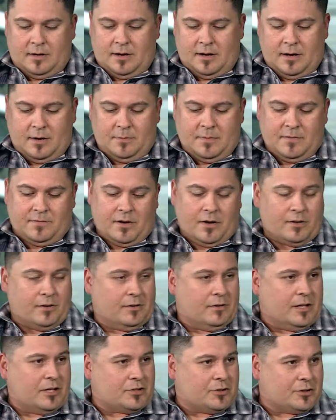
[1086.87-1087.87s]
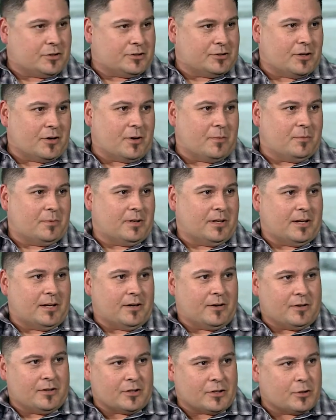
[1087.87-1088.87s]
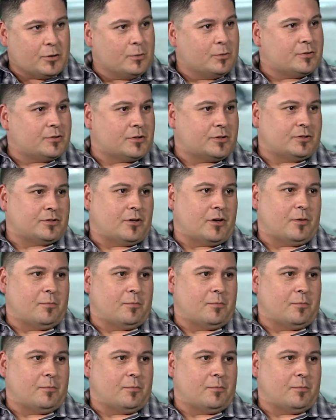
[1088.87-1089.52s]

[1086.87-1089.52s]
Um, I've got an electric guitar player, an acoustic guitar